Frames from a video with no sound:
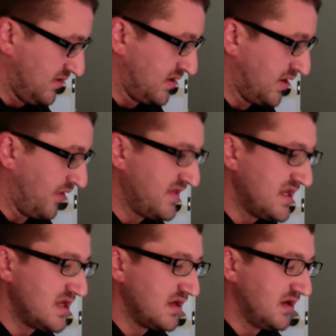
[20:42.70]

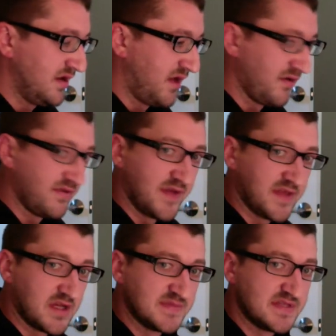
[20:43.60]
Another thought that
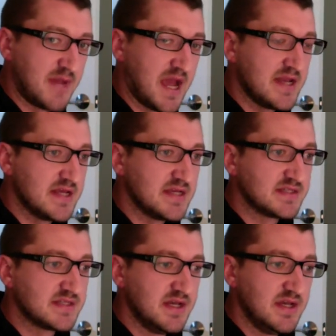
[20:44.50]
comes to mind
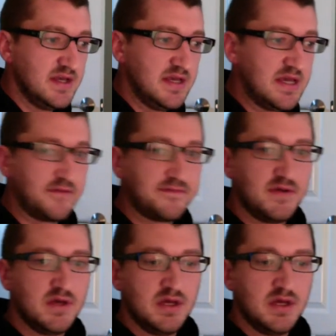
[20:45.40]
is if